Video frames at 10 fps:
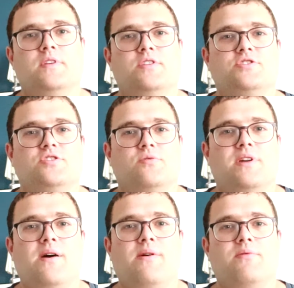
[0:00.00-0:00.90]
So
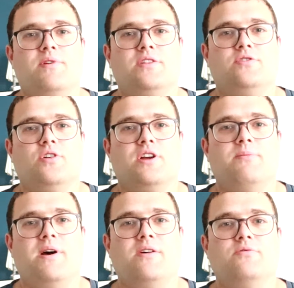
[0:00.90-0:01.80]
now I want to talk
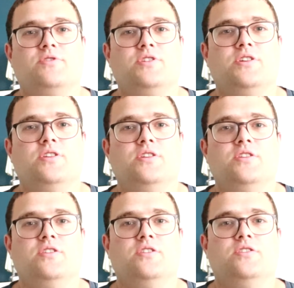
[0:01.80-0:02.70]
about
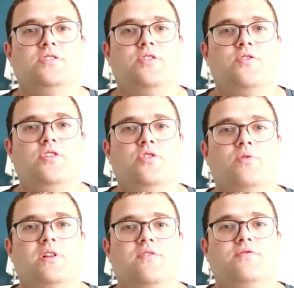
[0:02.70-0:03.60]
the
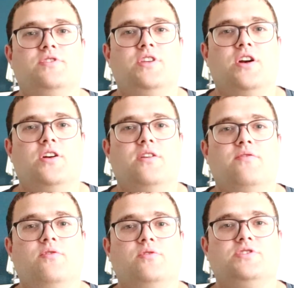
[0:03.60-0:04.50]
renewal of
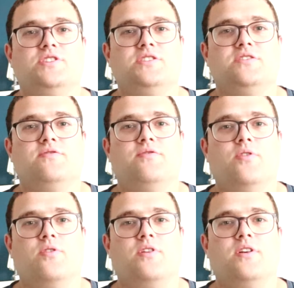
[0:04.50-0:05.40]
Daredevil season
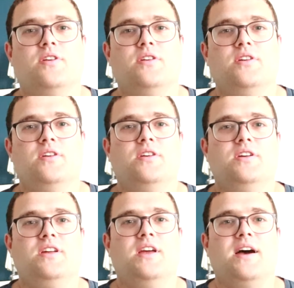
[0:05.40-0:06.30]
4.
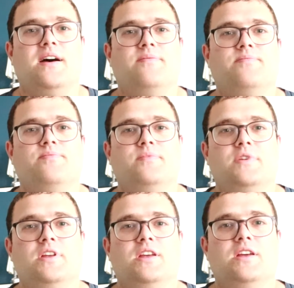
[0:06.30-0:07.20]
Yeah.
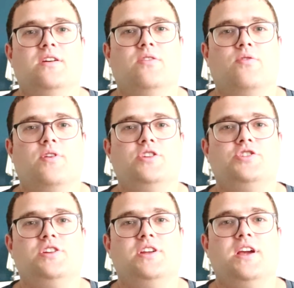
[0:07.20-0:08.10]

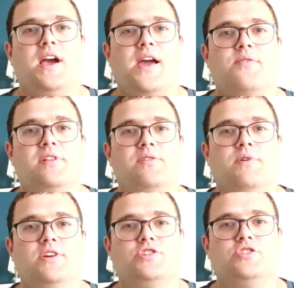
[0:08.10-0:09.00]
Originally, I really
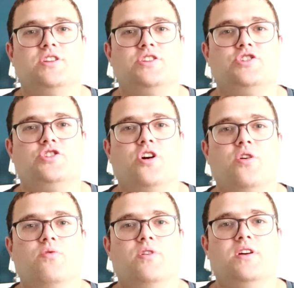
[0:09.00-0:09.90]
wish this
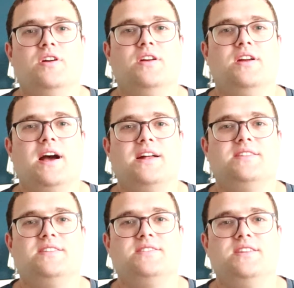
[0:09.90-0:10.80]
show
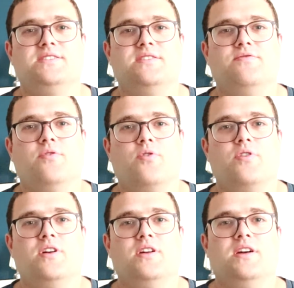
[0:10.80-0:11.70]
got season
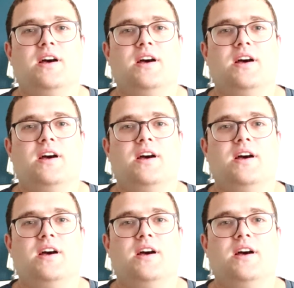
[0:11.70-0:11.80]
4.